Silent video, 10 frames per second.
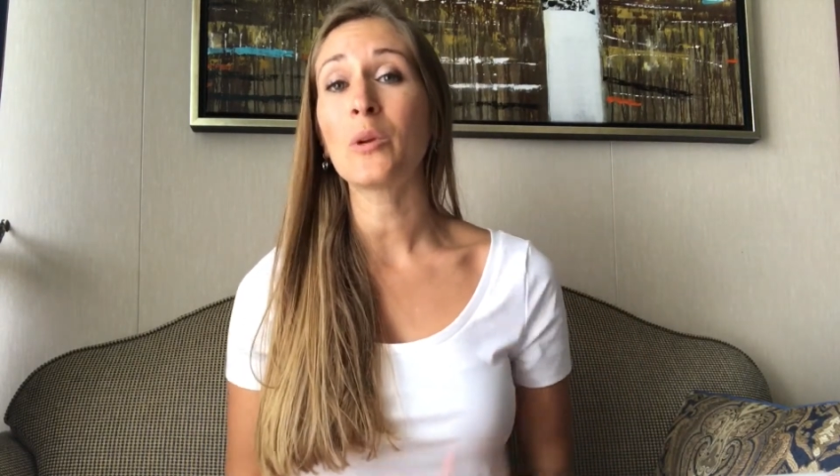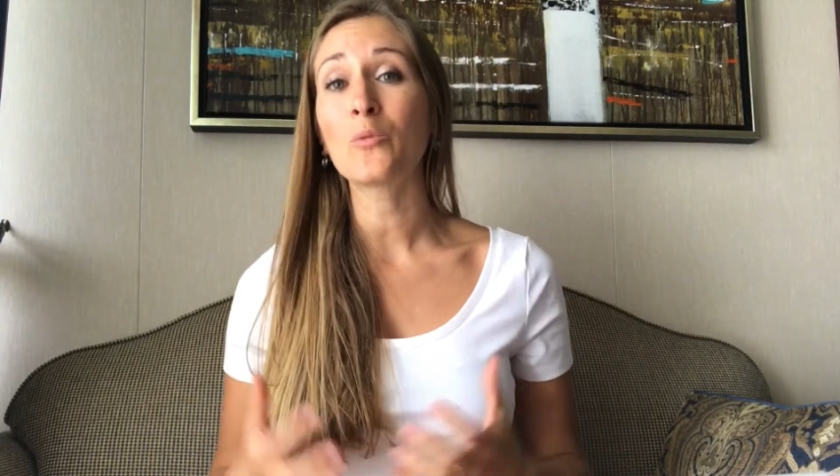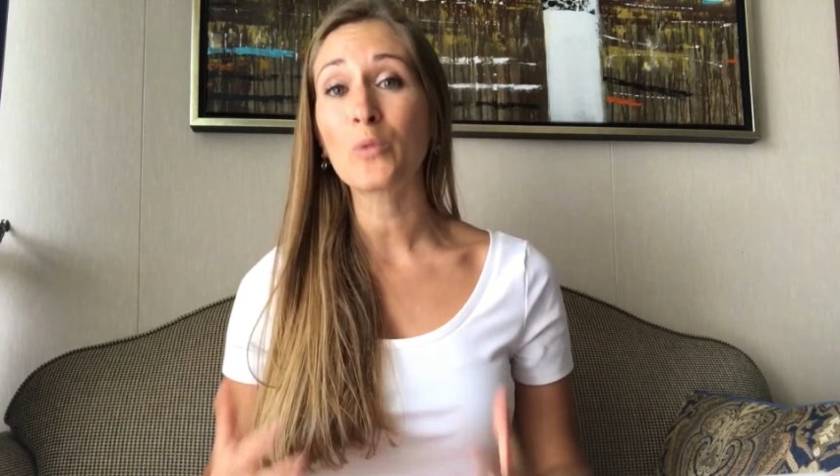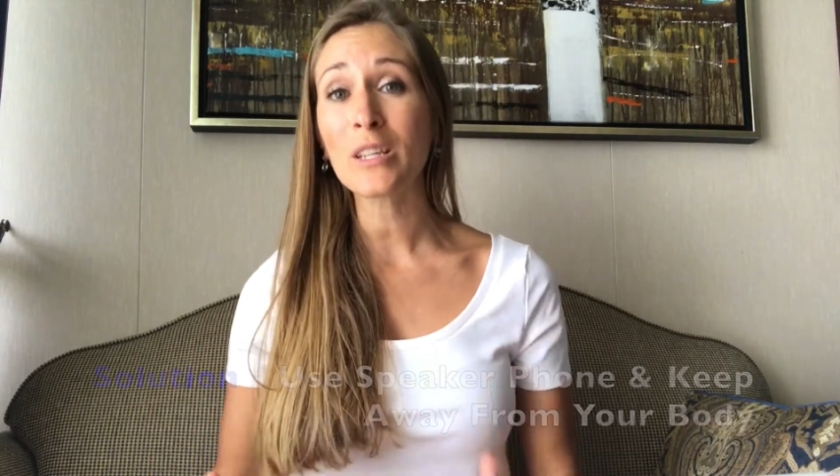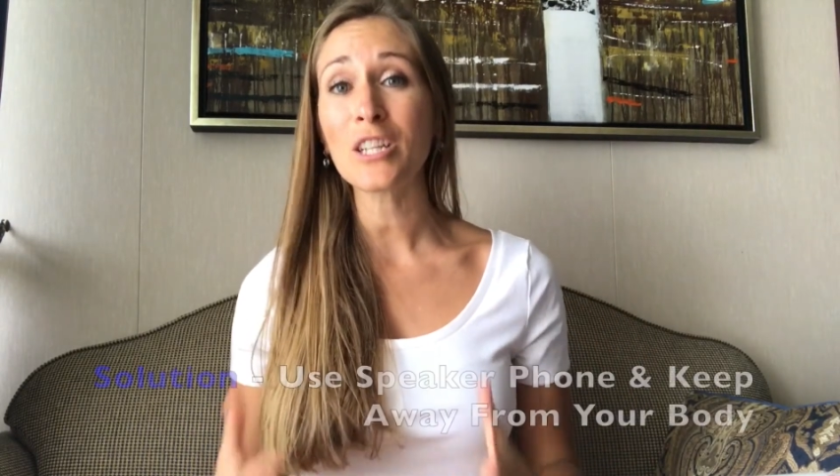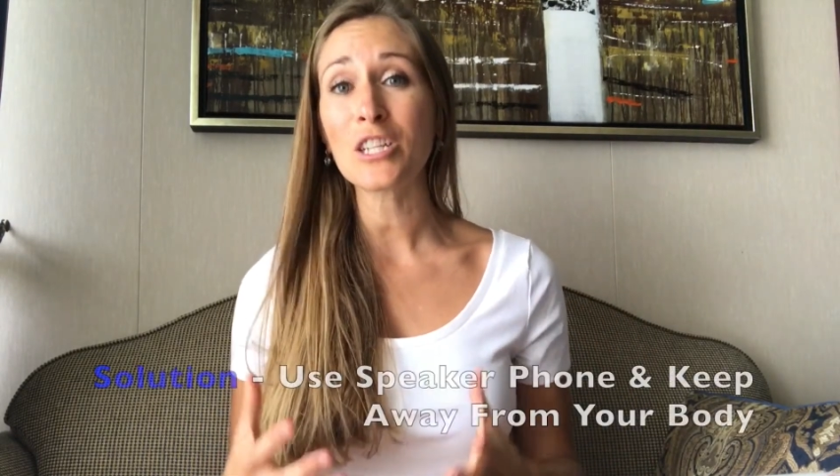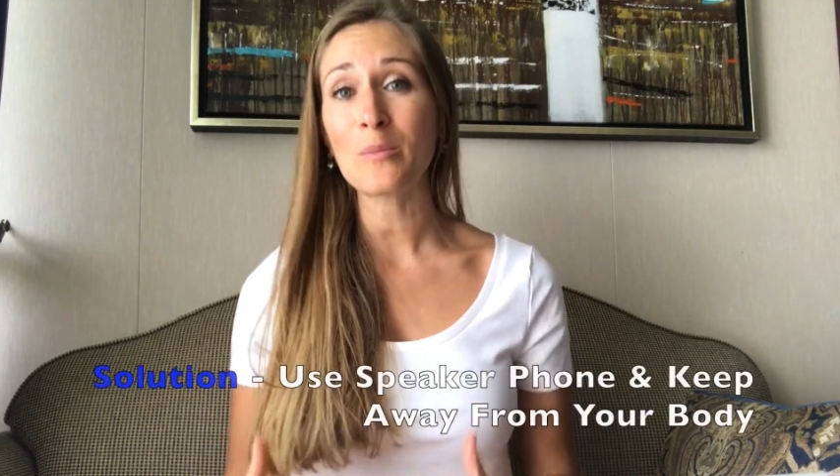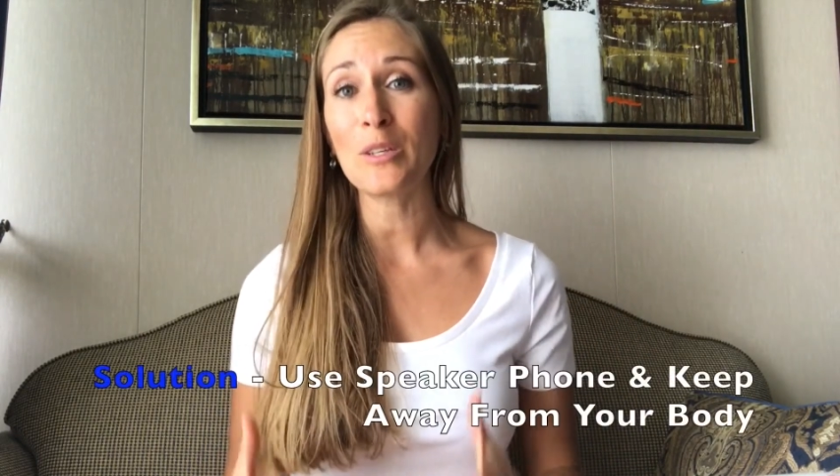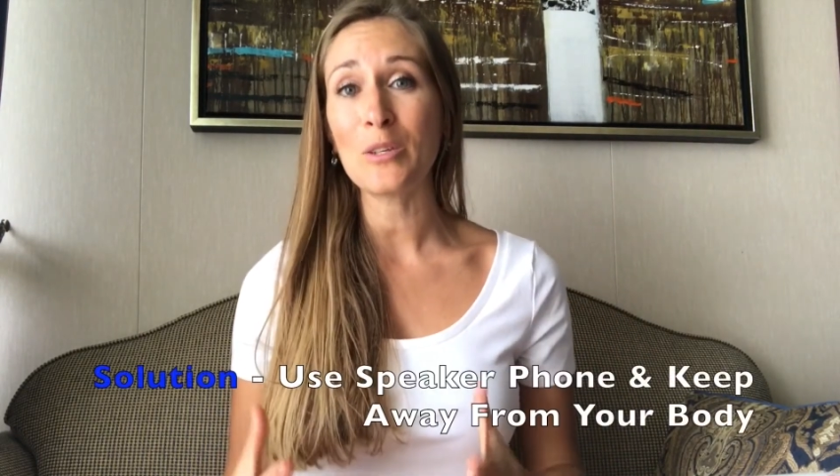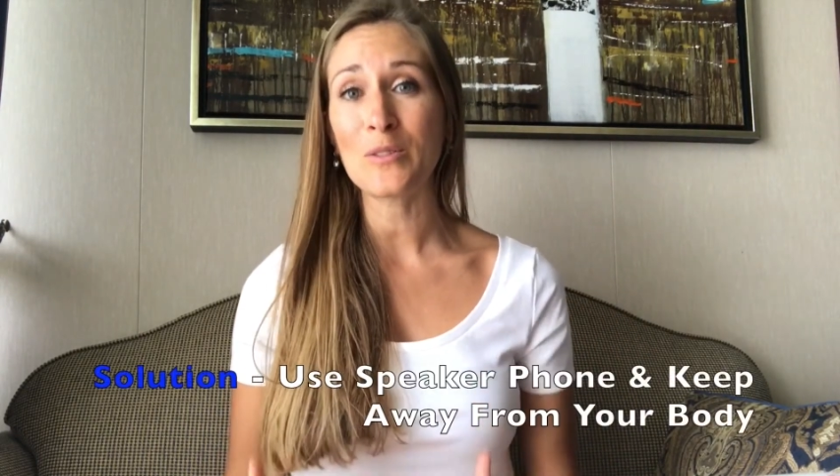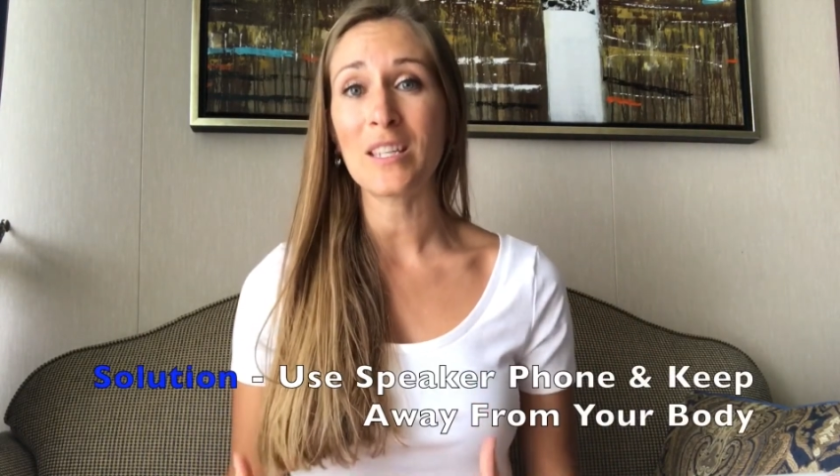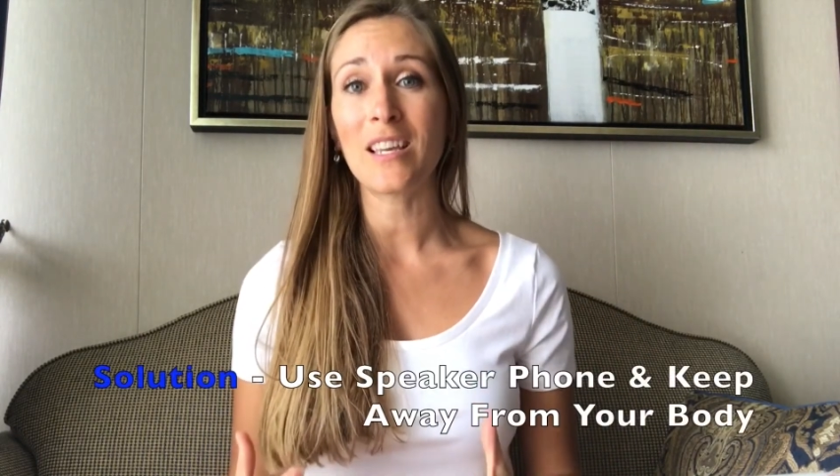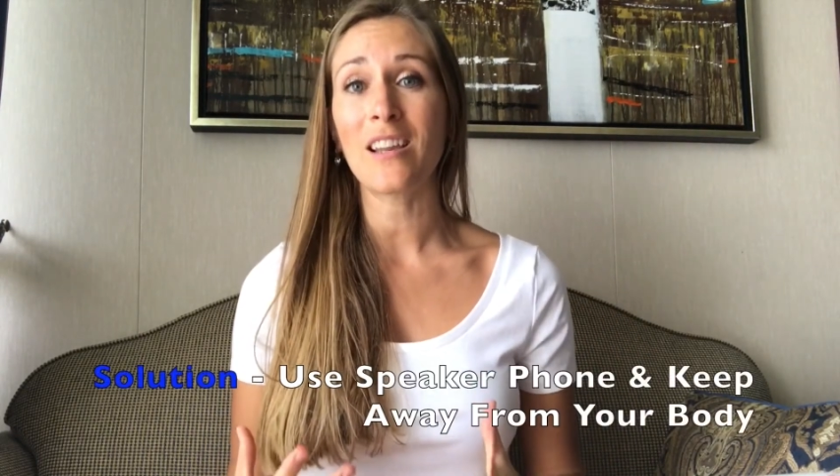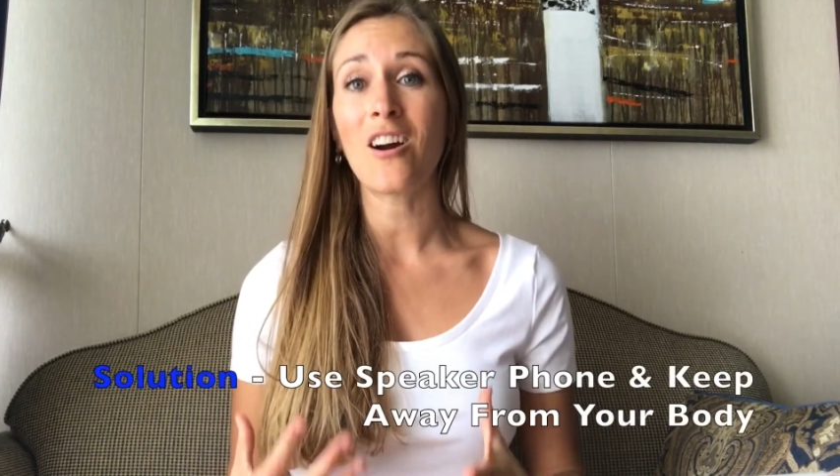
we really should be using it